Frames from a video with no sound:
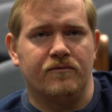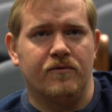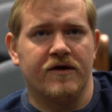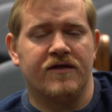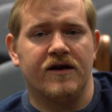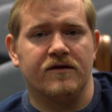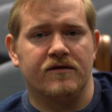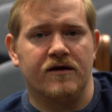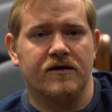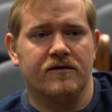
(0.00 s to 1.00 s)
with
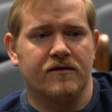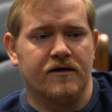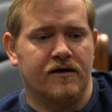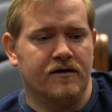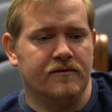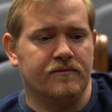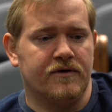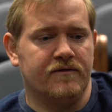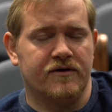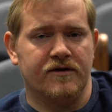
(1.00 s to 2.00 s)
anything,
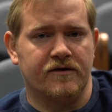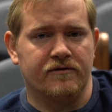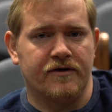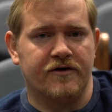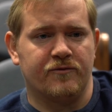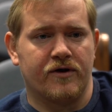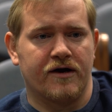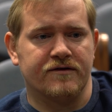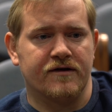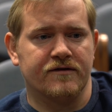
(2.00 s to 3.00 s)
even in the creative
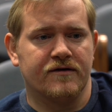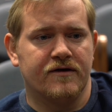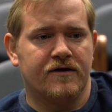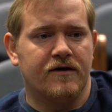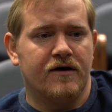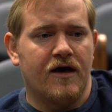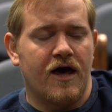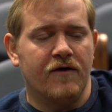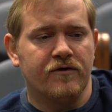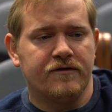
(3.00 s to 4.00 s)
process,
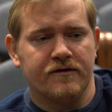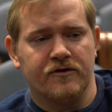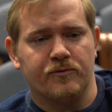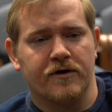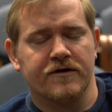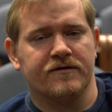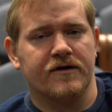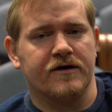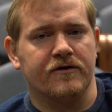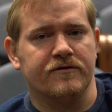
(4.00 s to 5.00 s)
every single person
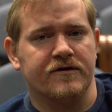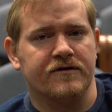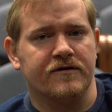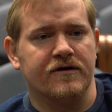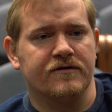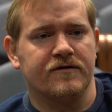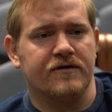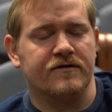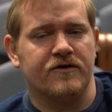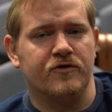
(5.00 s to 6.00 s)
that goes into this
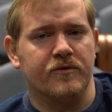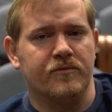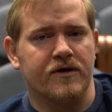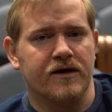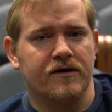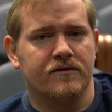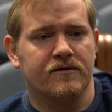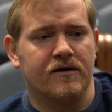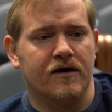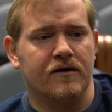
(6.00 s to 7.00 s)
is a human being,
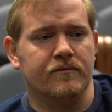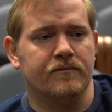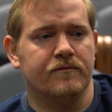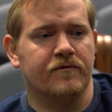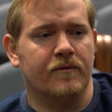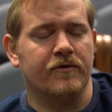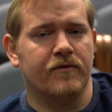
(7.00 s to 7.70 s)
from the